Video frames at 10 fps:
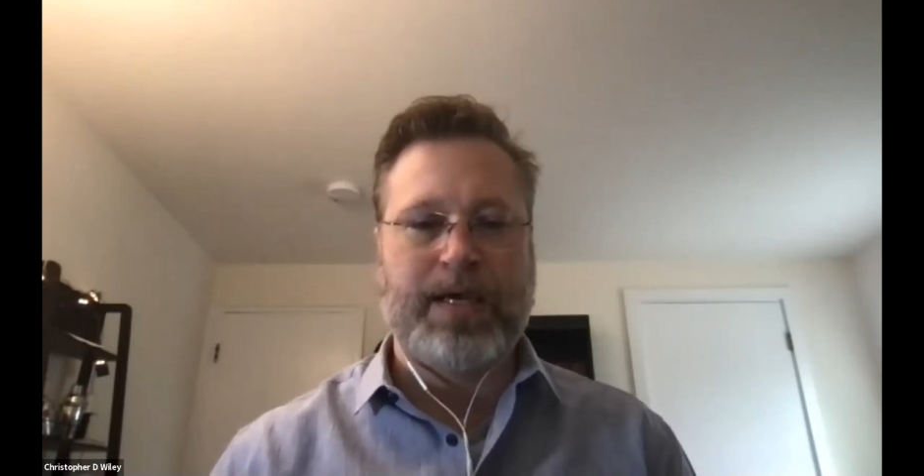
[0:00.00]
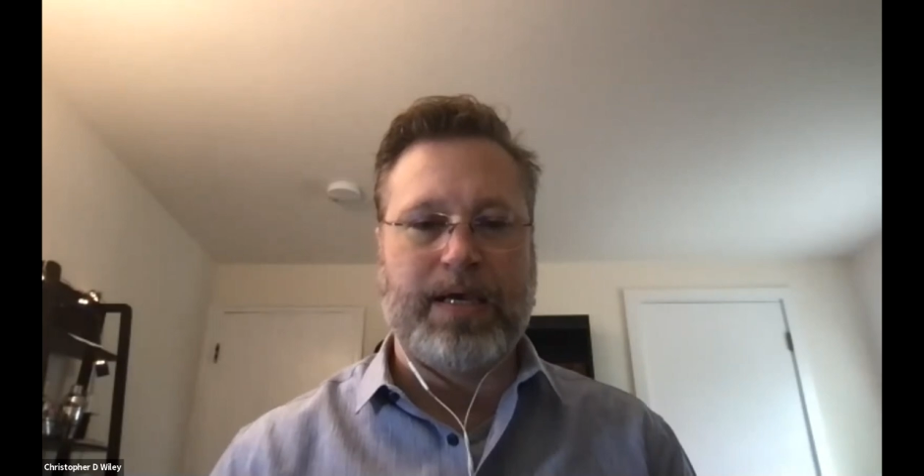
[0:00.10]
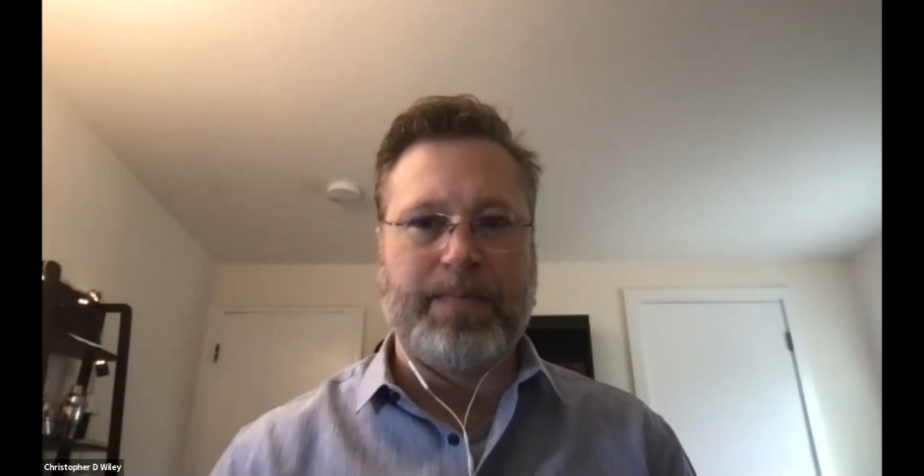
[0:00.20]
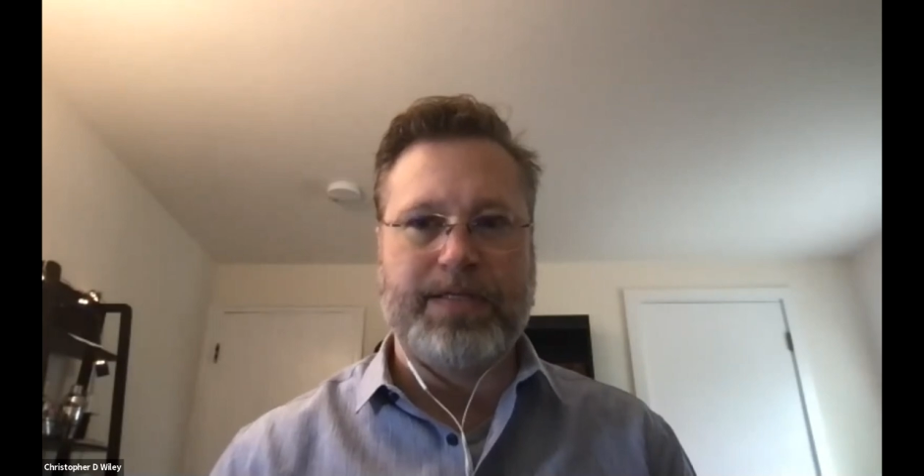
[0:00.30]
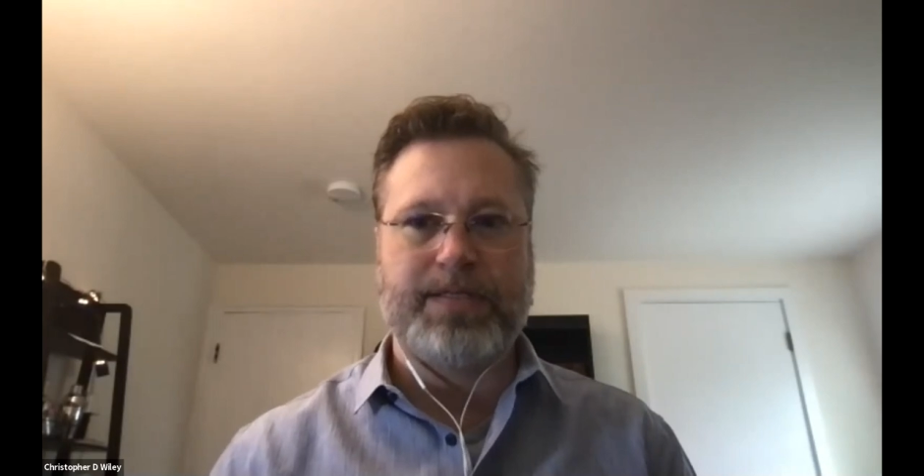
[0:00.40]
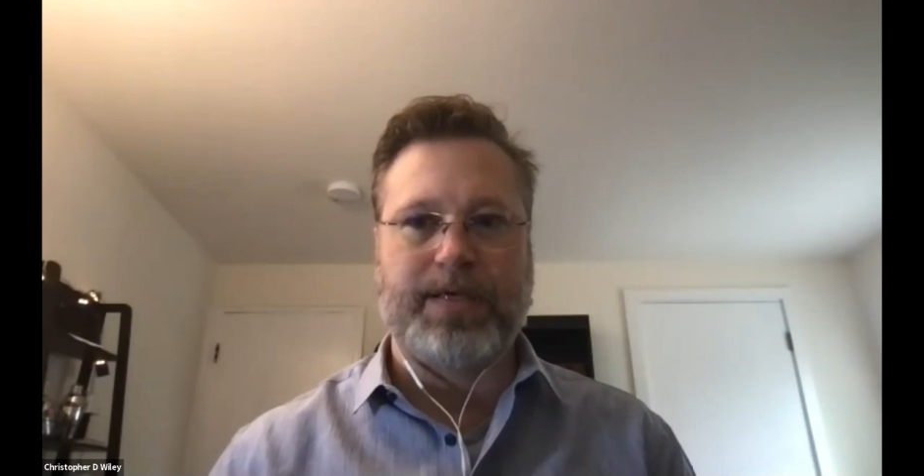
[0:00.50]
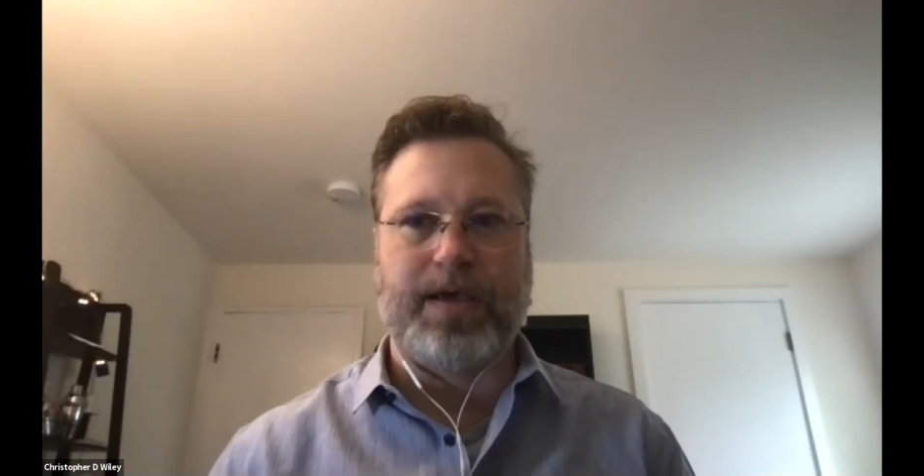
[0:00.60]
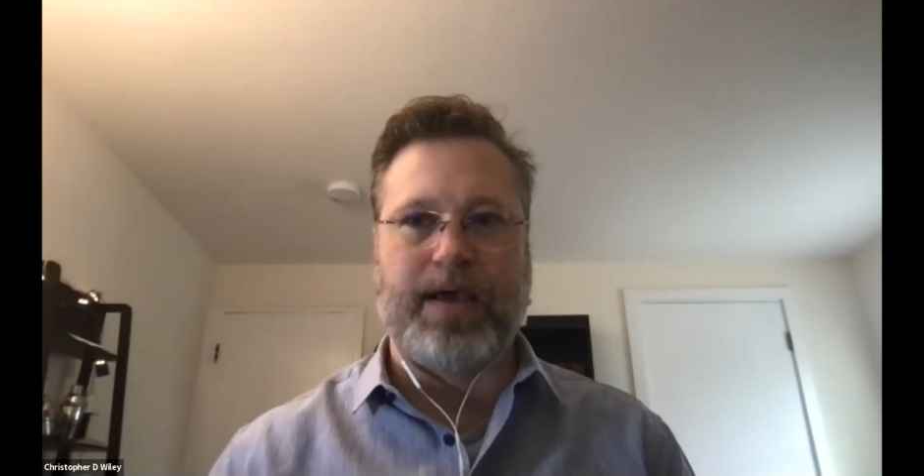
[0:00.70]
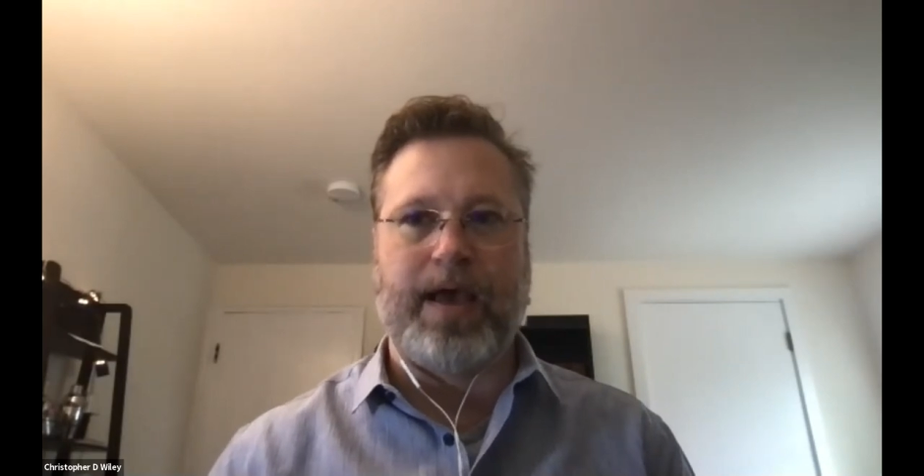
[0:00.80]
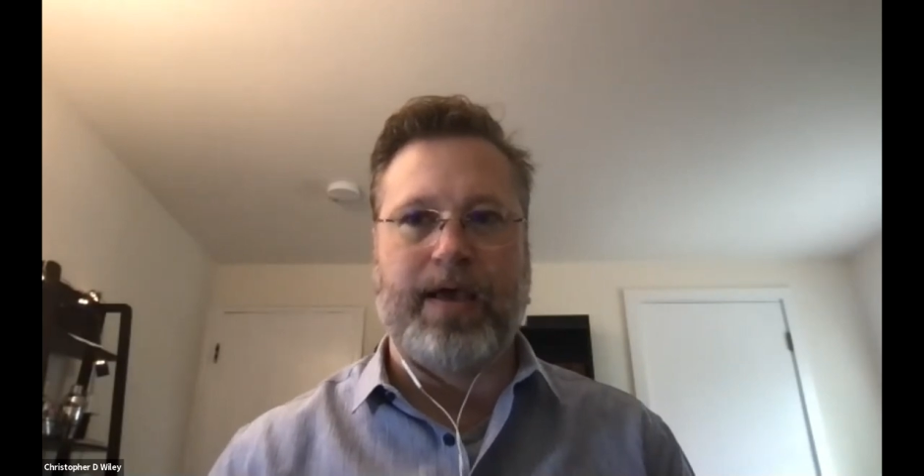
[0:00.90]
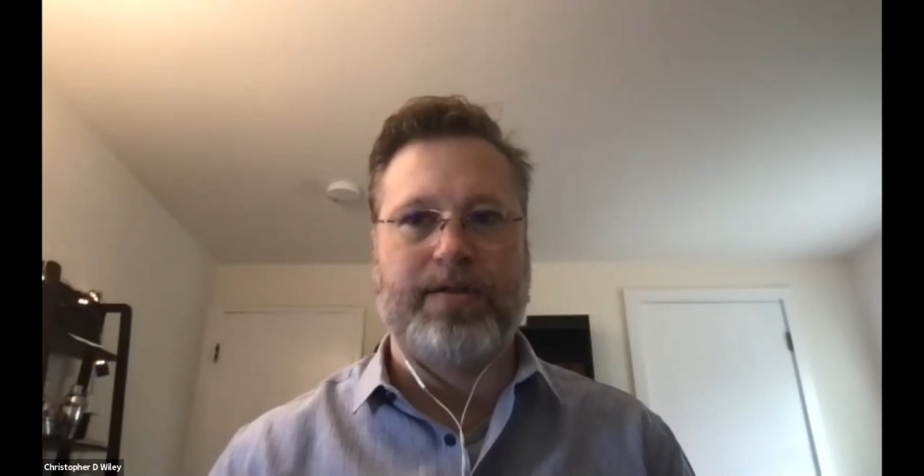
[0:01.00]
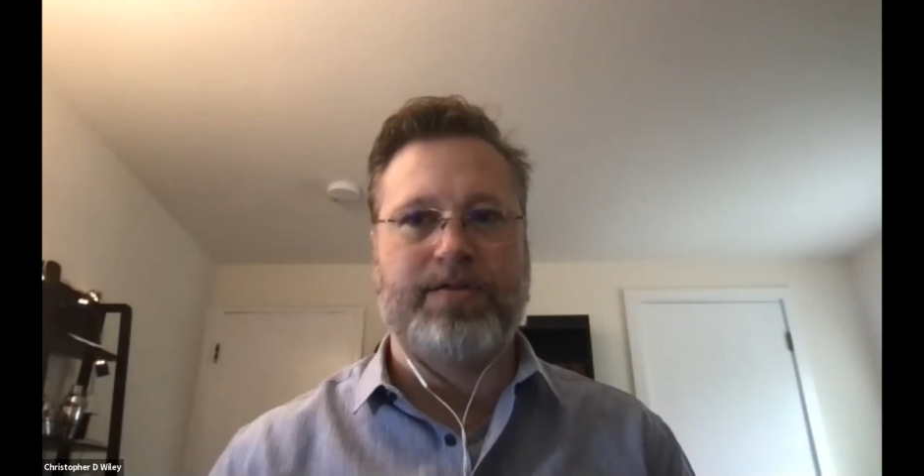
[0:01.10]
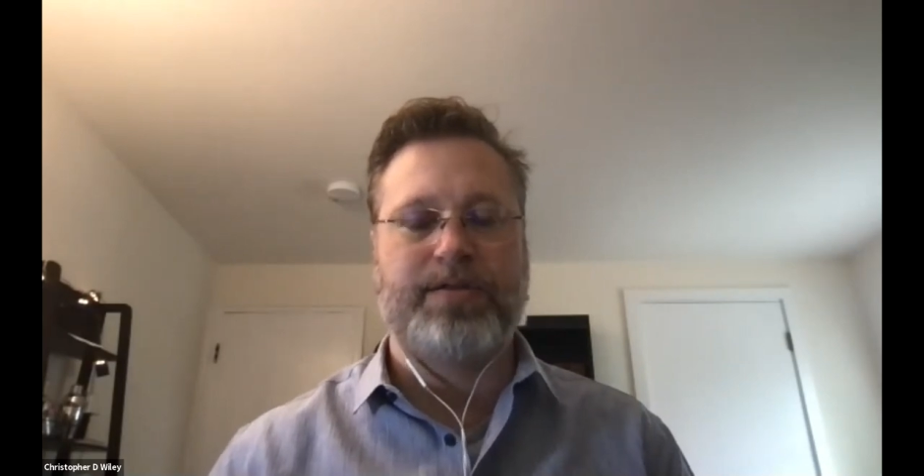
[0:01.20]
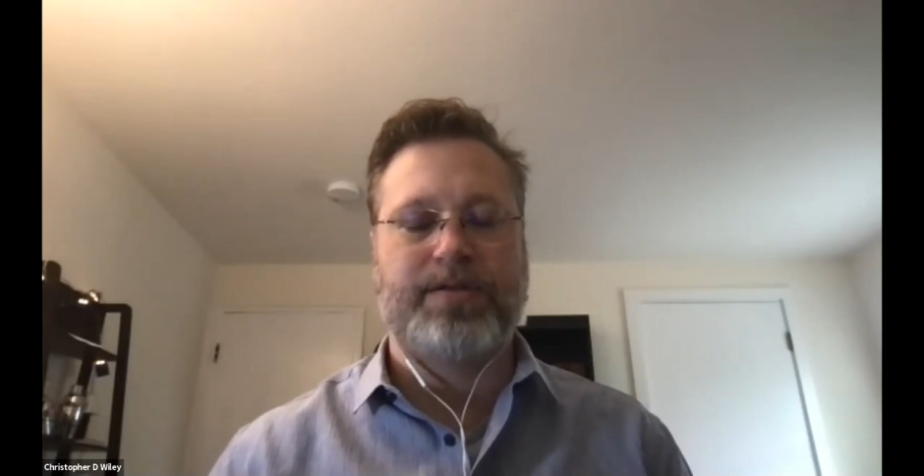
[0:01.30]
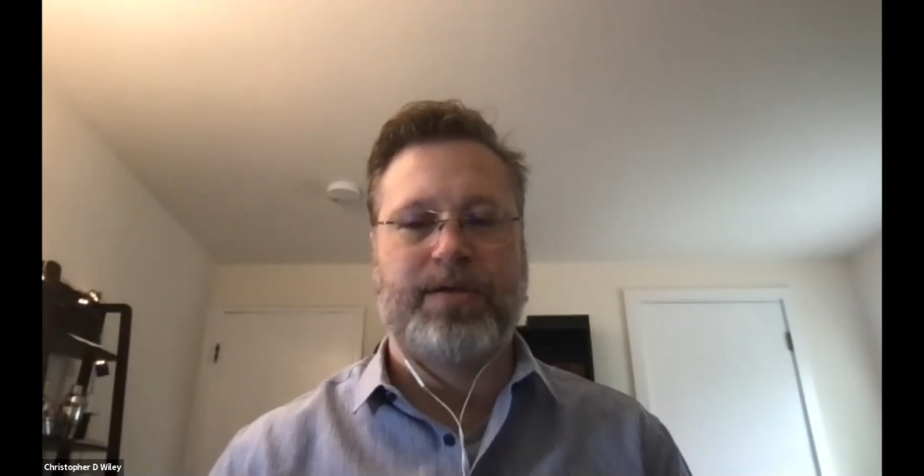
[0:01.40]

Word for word: immensely. And